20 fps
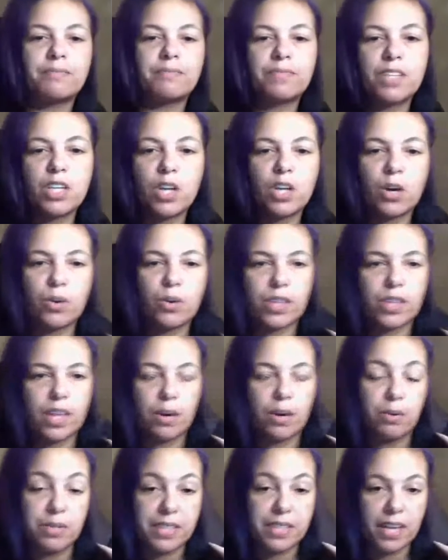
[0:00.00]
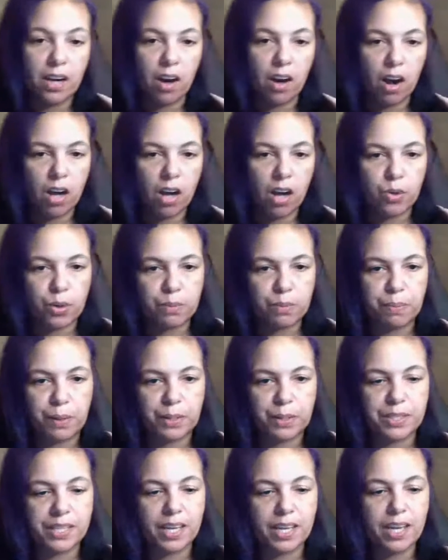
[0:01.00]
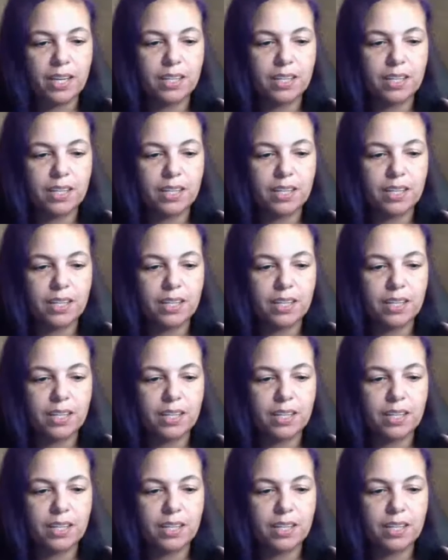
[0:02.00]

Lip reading: There was that awkward person,